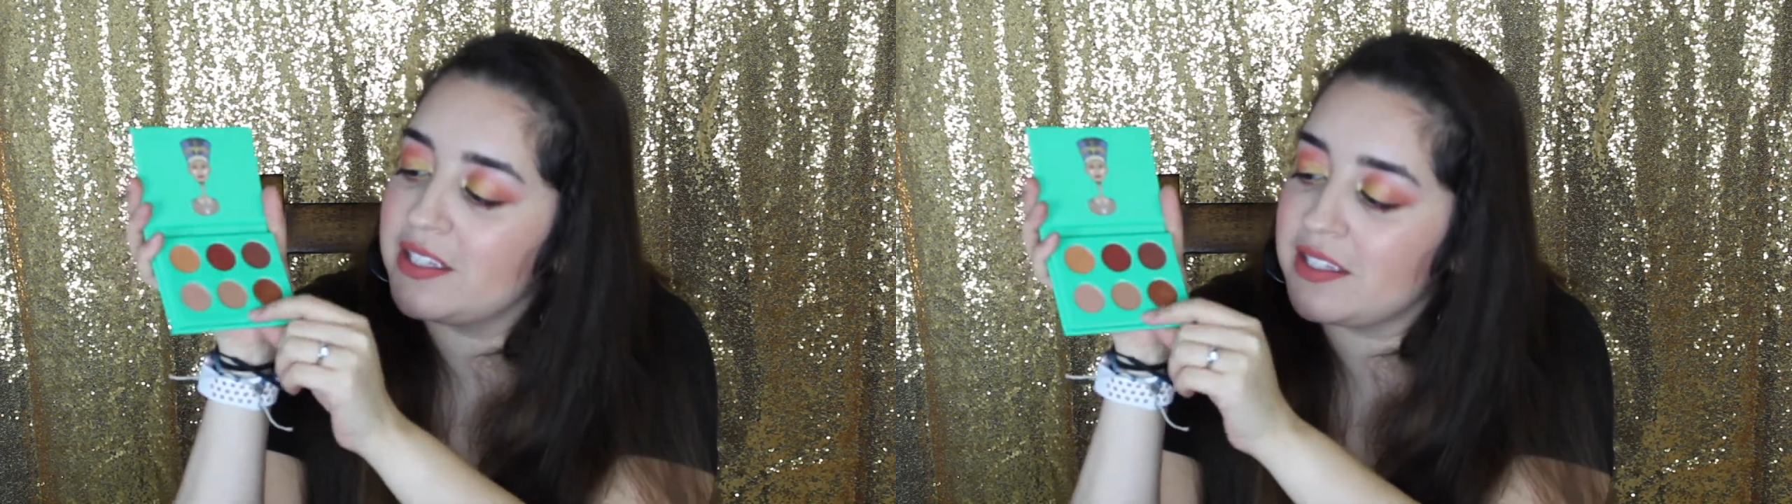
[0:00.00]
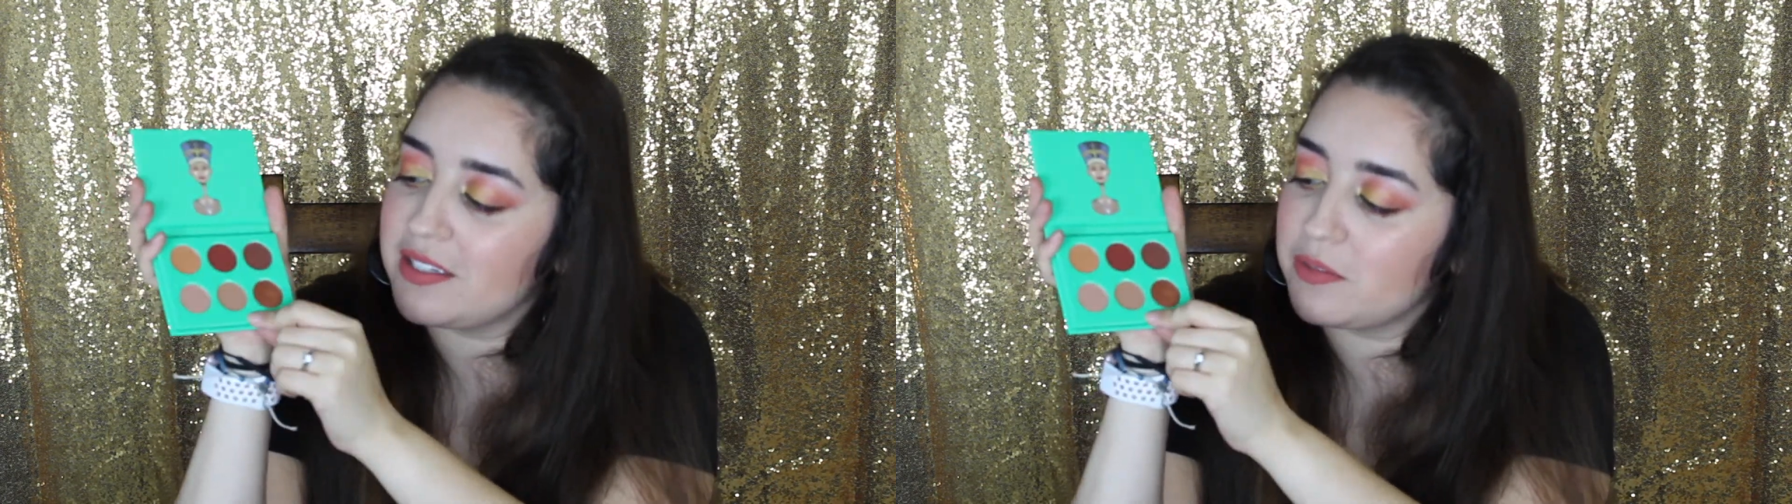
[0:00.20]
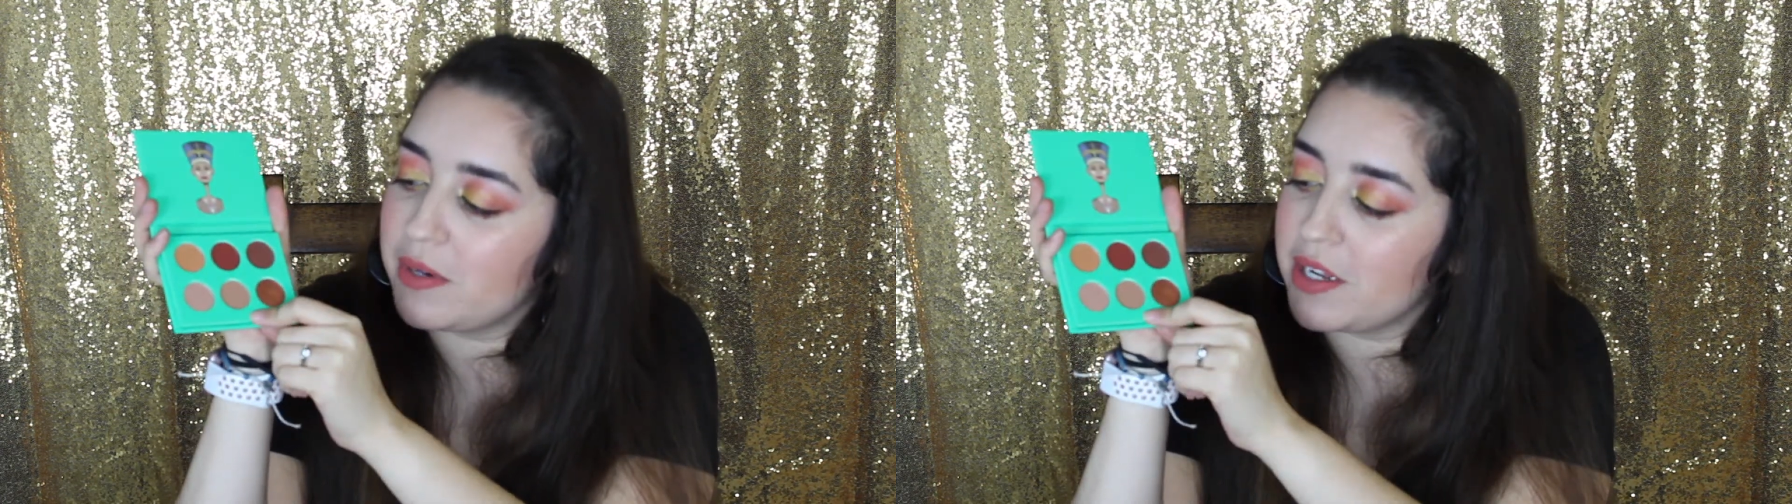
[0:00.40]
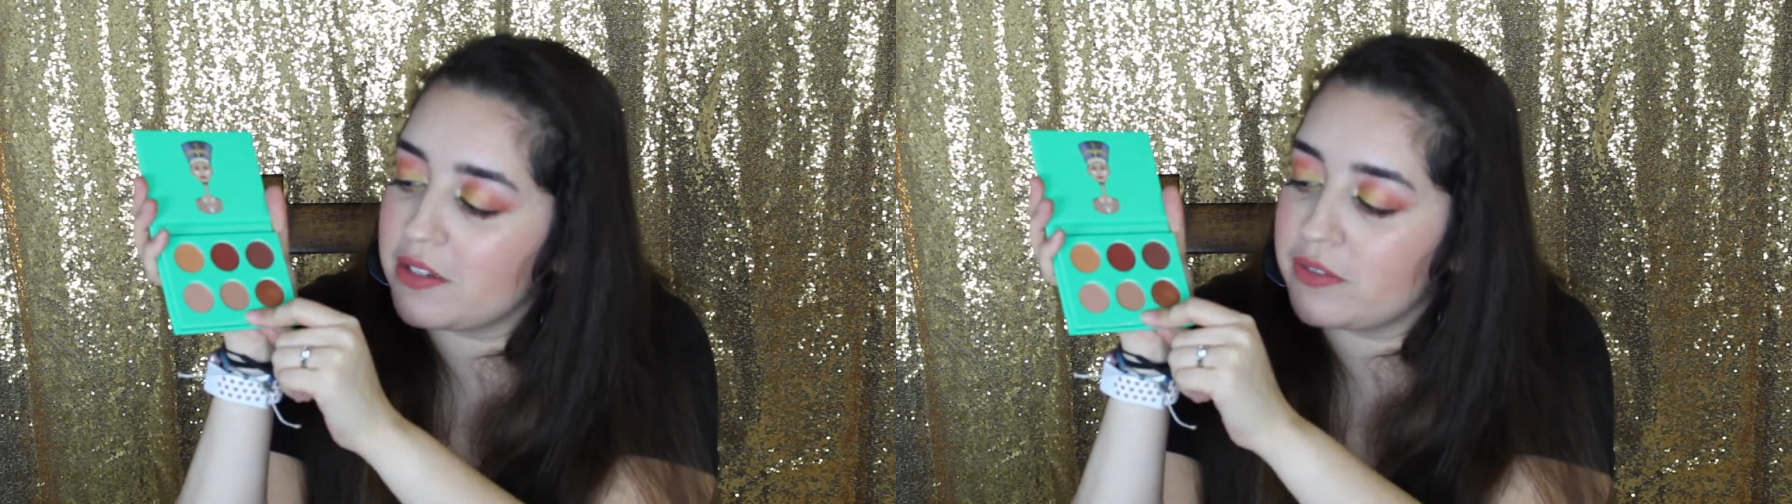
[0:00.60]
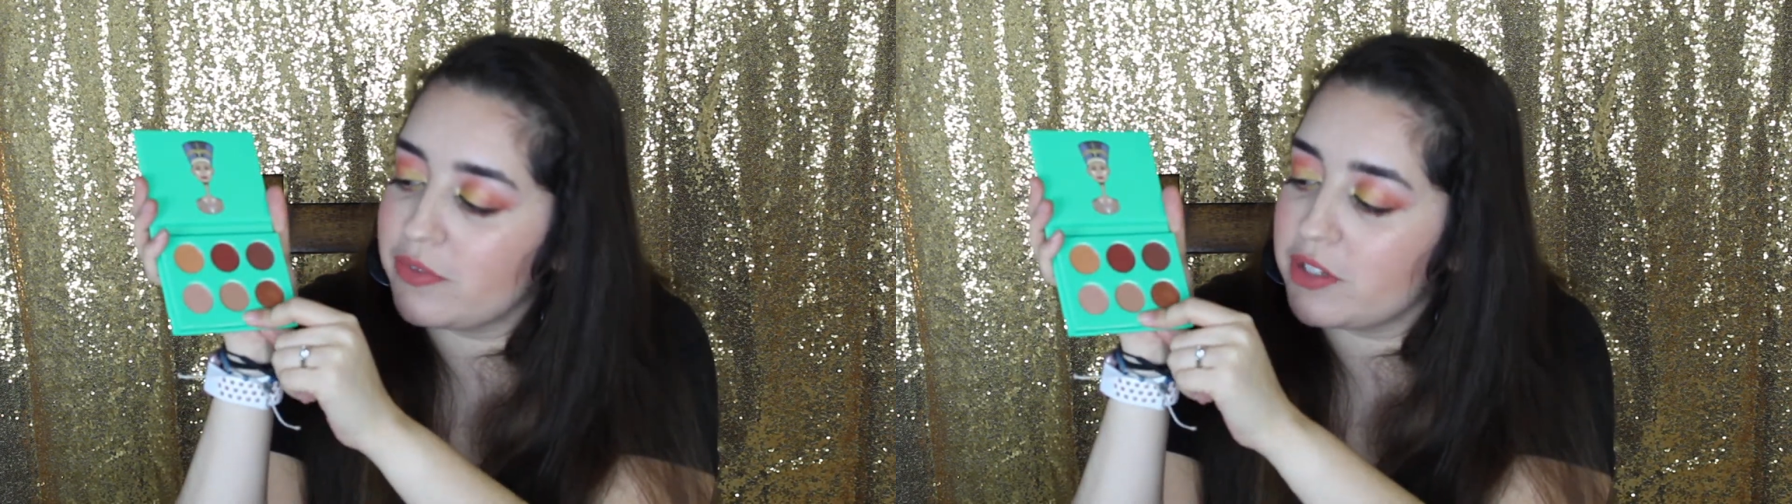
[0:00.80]
this is what I
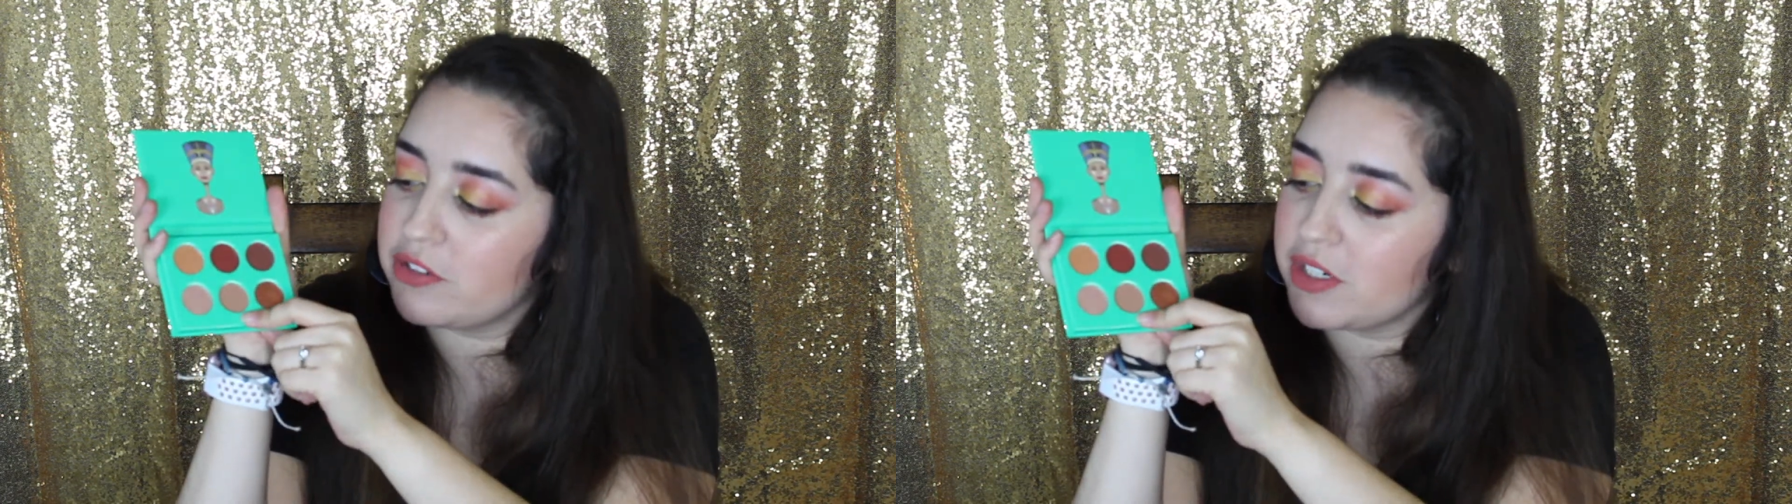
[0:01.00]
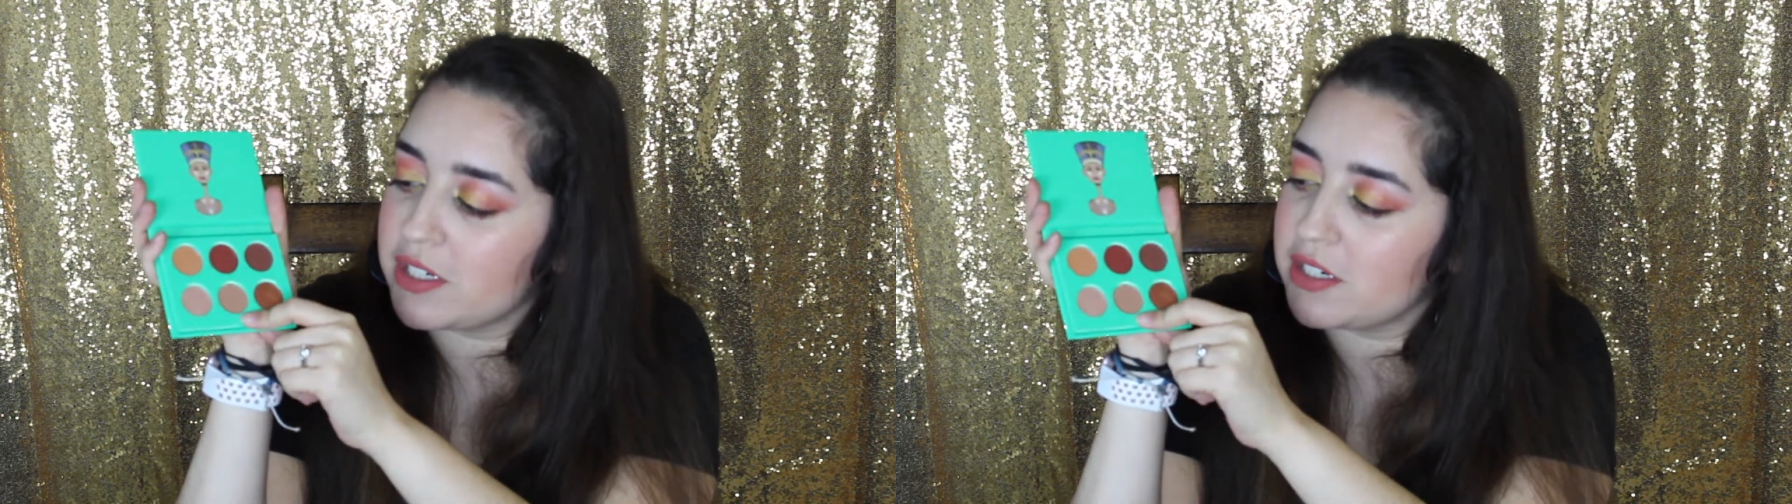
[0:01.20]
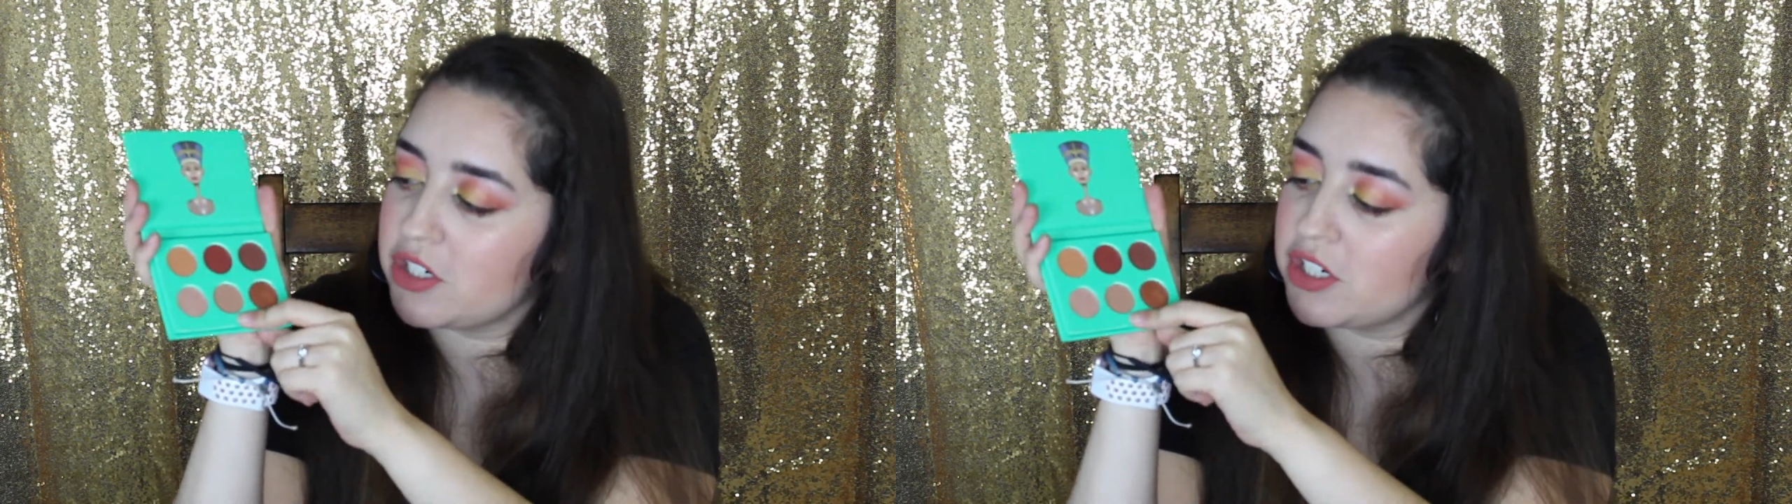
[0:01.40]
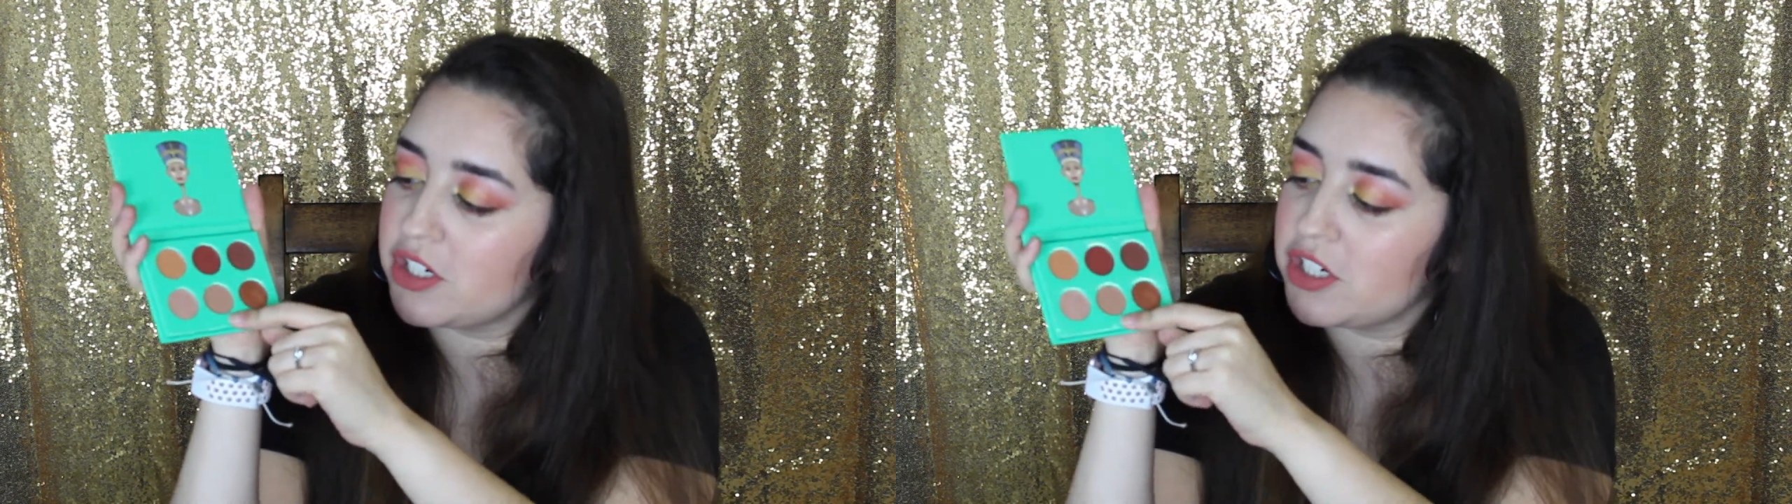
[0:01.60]
used for the transition